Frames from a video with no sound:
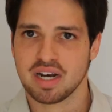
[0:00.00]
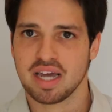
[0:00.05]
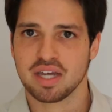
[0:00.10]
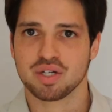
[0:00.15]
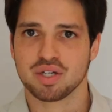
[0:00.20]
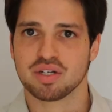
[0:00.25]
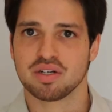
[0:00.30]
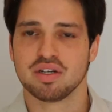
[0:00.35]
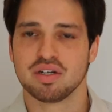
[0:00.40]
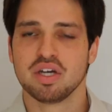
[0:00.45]

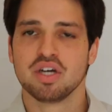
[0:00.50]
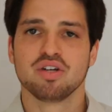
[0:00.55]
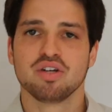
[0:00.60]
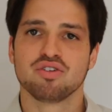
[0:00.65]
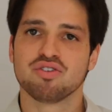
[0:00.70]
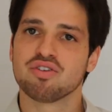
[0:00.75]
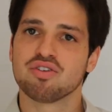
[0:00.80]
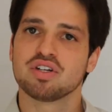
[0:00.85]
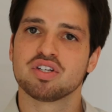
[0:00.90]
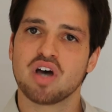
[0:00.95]
nation
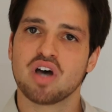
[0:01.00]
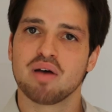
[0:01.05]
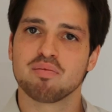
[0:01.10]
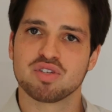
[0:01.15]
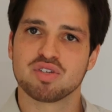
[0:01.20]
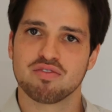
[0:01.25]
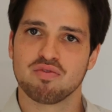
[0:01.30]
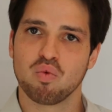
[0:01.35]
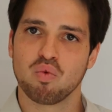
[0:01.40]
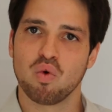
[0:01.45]
during
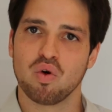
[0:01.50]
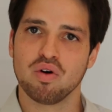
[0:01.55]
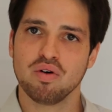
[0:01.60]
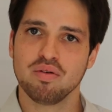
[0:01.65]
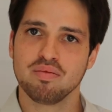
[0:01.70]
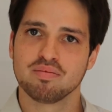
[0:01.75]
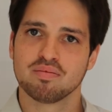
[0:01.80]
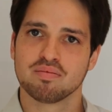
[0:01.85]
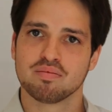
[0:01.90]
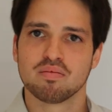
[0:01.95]
times of
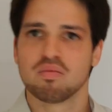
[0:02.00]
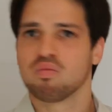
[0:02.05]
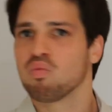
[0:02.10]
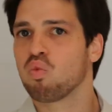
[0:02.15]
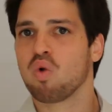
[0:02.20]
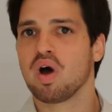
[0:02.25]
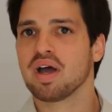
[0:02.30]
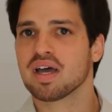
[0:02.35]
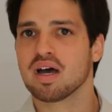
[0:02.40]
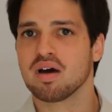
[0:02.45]
war,
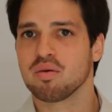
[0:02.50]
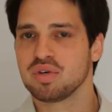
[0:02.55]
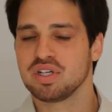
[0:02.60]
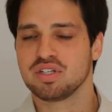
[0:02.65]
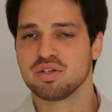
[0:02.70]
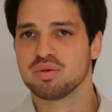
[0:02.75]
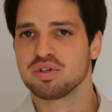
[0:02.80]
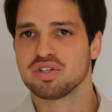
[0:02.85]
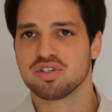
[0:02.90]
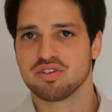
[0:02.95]
why can't we
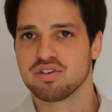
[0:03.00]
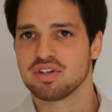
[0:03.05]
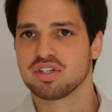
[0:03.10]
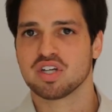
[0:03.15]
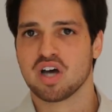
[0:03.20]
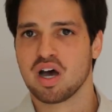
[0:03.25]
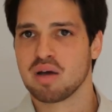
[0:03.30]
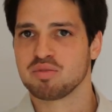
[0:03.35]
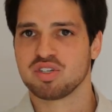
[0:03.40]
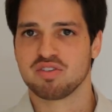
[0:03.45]
do it during
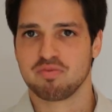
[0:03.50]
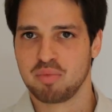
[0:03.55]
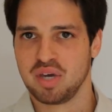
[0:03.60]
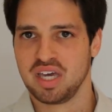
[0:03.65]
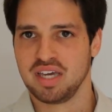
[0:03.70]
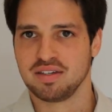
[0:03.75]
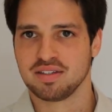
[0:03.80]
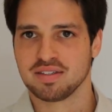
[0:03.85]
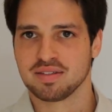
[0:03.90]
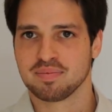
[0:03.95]
times of
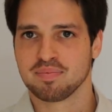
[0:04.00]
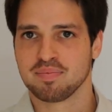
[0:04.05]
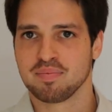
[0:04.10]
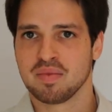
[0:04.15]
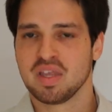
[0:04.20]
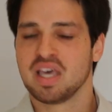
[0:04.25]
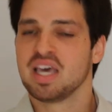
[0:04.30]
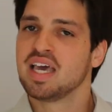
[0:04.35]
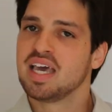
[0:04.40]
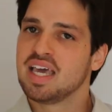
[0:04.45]
peace?
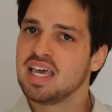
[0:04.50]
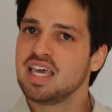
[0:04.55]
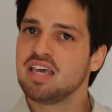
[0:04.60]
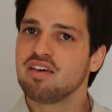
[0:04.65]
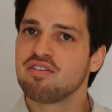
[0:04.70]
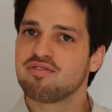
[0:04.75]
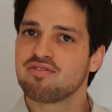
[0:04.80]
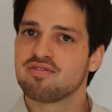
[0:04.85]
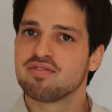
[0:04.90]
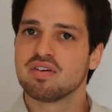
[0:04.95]

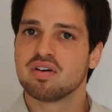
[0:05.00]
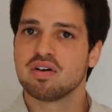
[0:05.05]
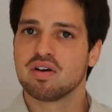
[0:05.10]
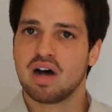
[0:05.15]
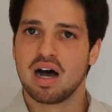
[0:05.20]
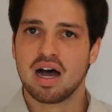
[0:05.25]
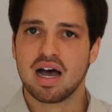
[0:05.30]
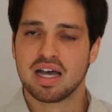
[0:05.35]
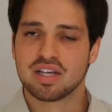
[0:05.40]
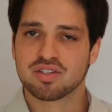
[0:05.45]
If,
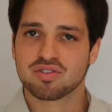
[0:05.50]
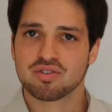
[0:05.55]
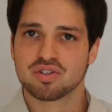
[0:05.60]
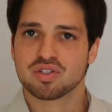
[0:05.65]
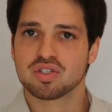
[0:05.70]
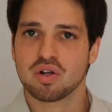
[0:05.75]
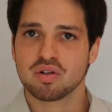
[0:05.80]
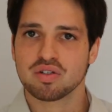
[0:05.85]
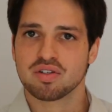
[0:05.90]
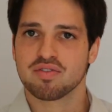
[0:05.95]
as a
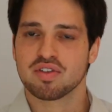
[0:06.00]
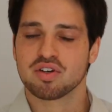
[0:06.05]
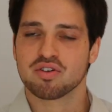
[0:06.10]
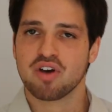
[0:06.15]
result of the